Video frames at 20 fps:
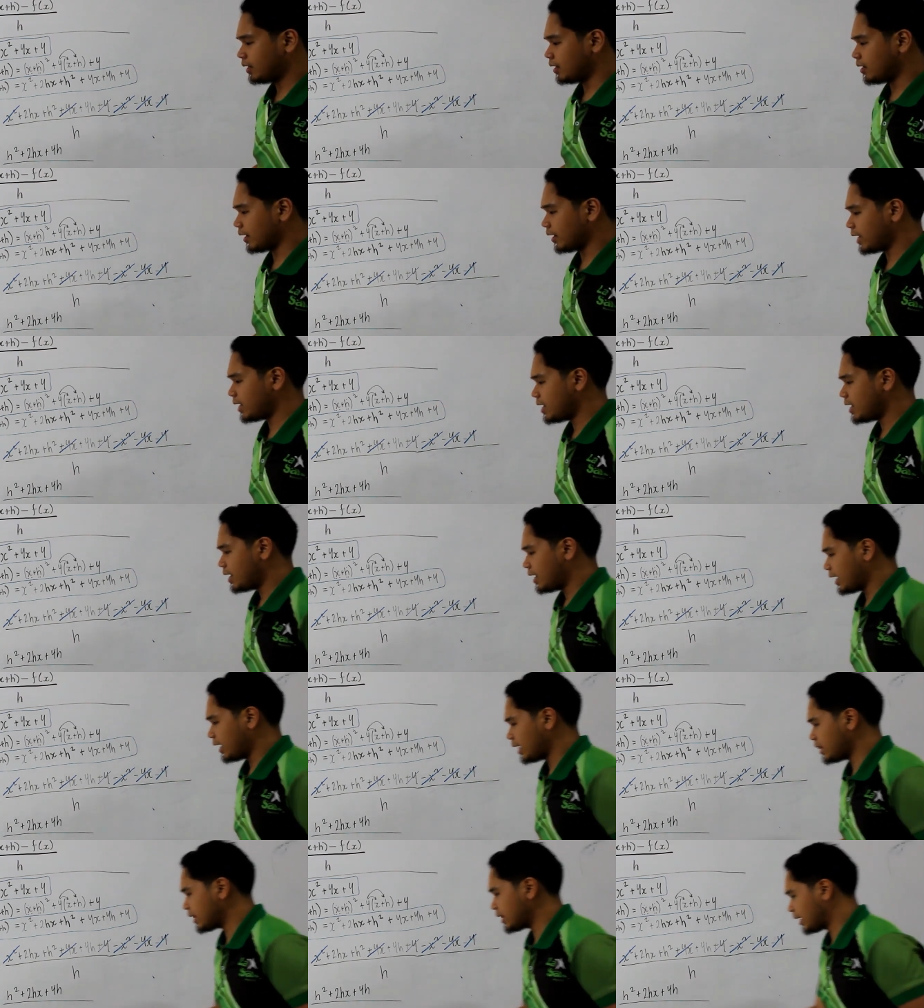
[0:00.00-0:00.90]
Okay?
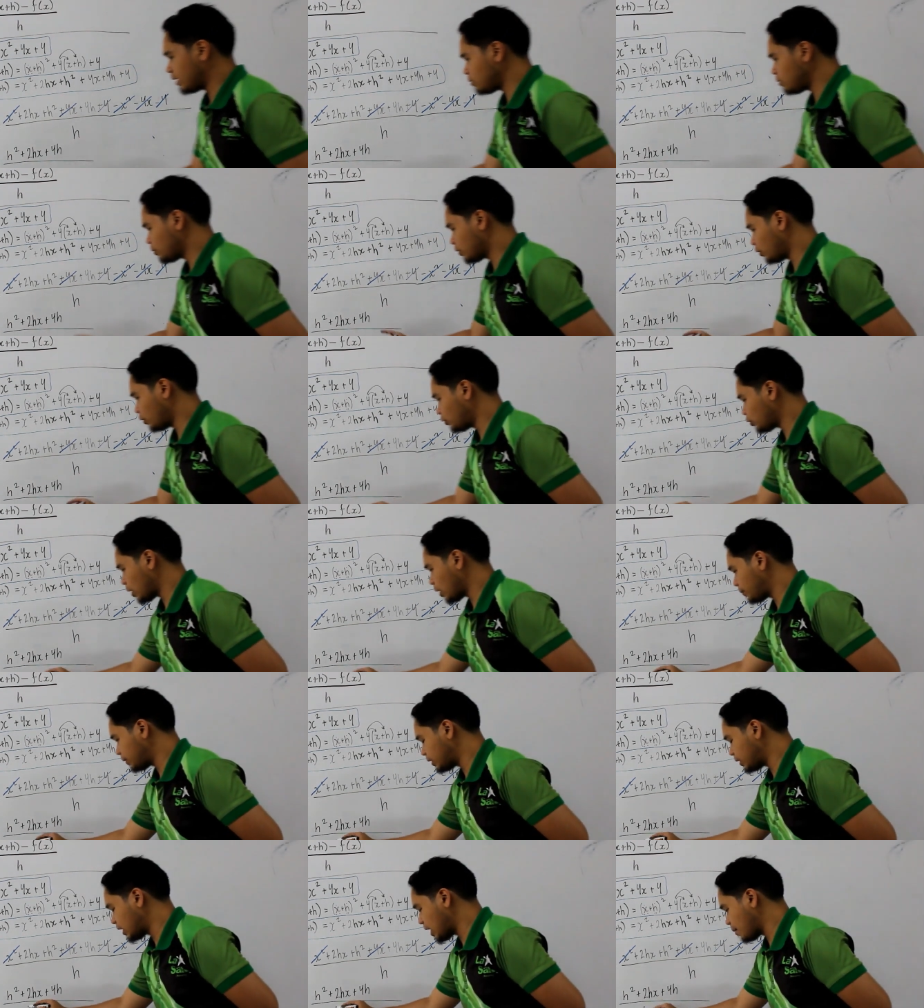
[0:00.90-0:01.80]
And then we're going to
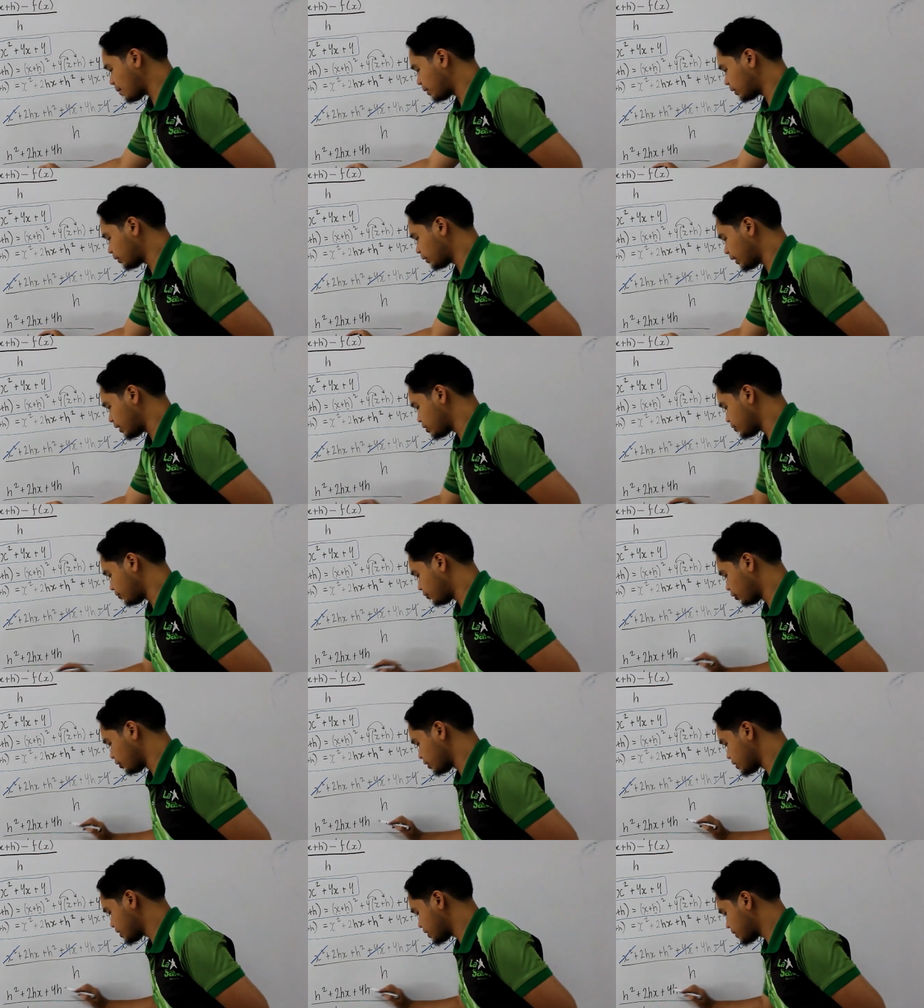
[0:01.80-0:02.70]
copy the denominator of h, of
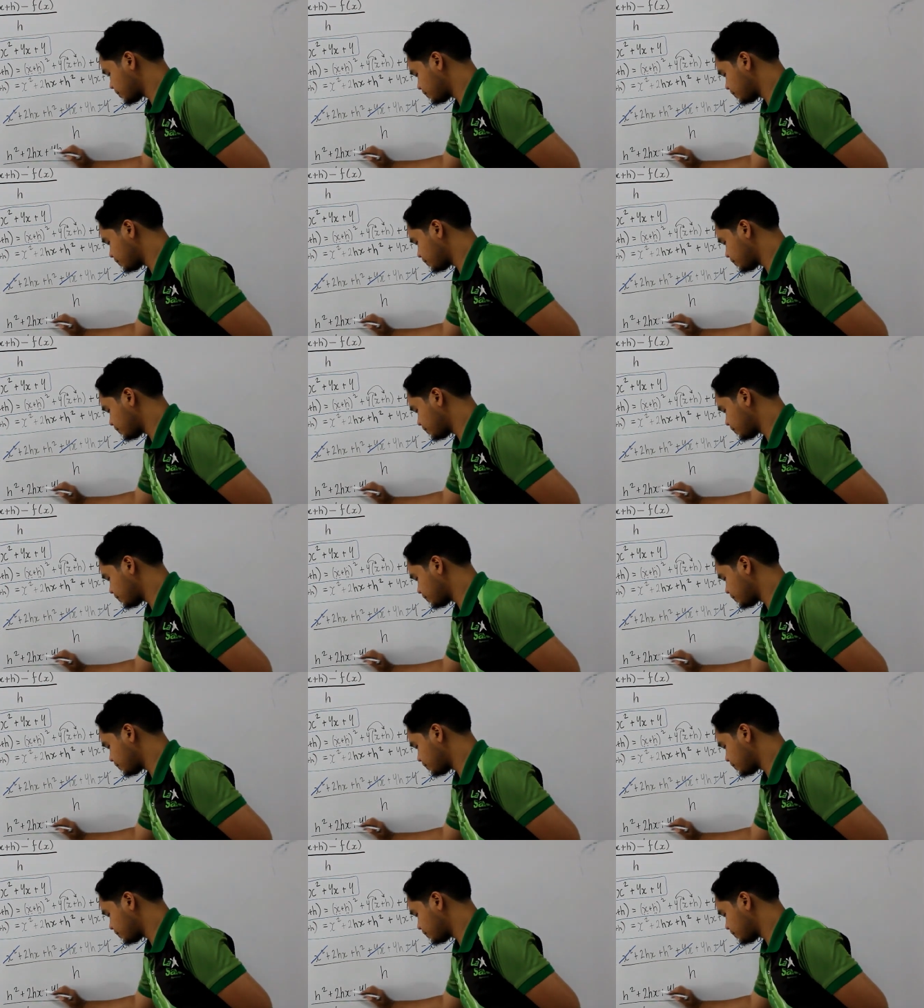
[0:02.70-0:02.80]
course.